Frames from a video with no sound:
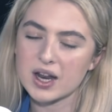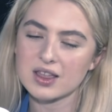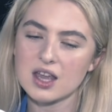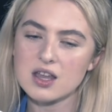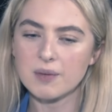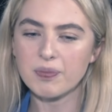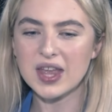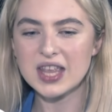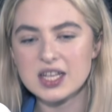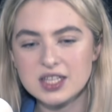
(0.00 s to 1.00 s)
But I think
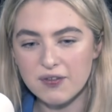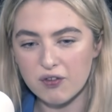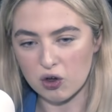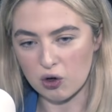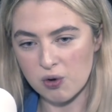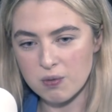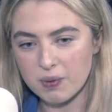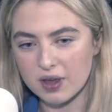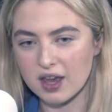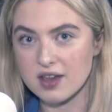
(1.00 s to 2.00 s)
it's difficult
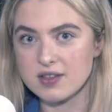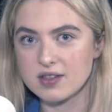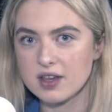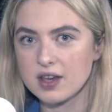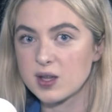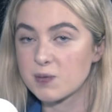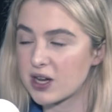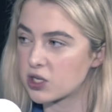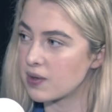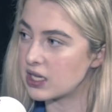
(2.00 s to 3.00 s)
because
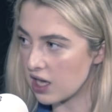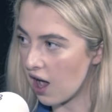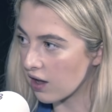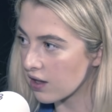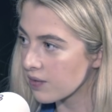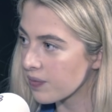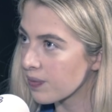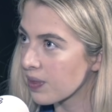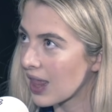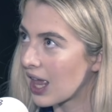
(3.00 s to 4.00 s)
especially being young,
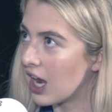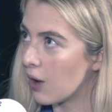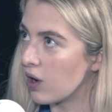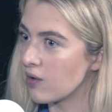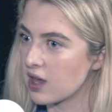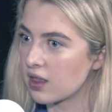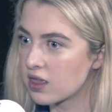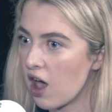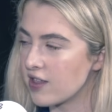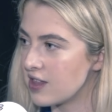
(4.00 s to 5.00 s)
like when I was like
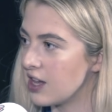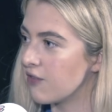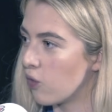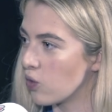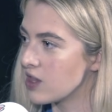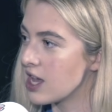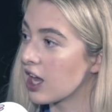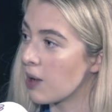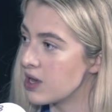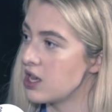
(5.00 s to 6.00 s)
13-14,
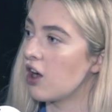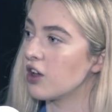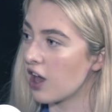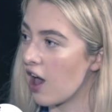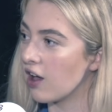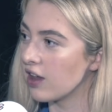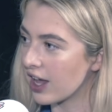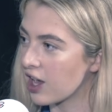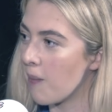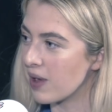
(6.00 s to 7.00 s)
like I'm a young girl
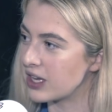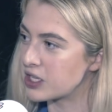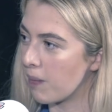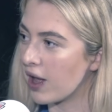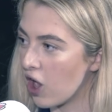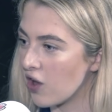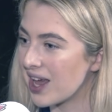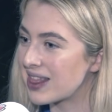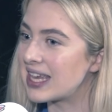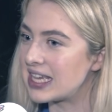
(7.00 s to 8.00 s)
like coming into my own,
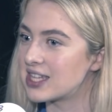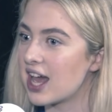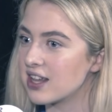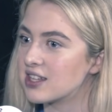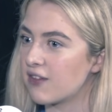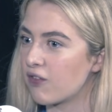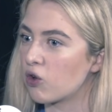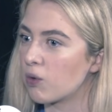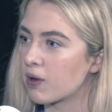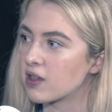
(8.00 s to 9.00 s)
I think it's then it's
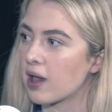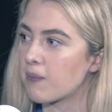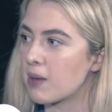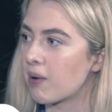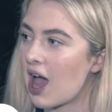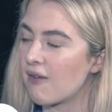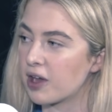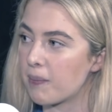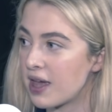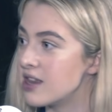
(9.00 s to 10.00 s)
difficult because like people are
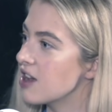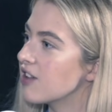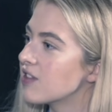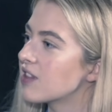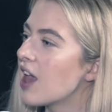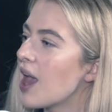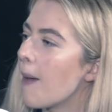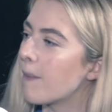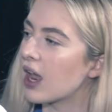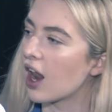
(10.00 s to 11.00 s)
having opinions
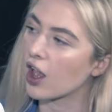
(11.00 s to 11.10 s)
being